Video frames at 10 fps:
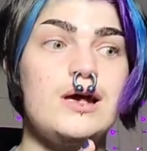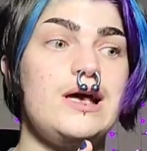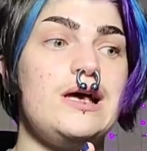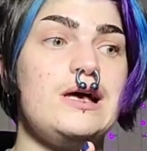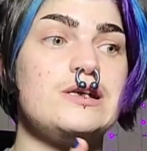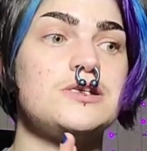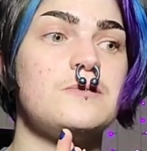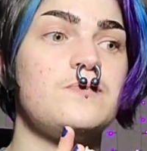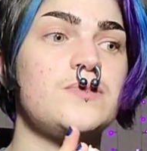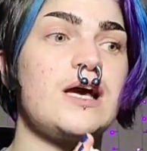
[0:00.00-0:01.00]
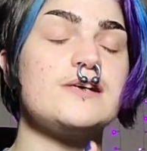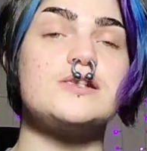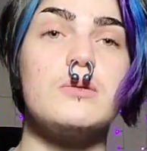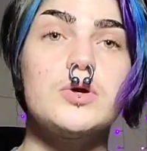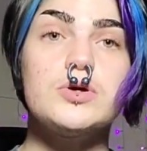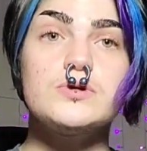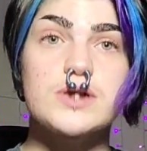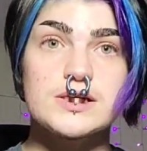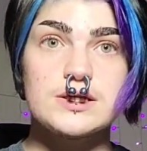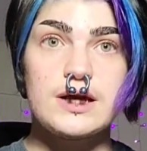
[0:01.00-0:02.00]
And as someone who
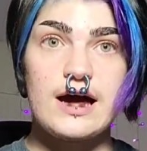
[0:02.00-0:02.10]
doesn't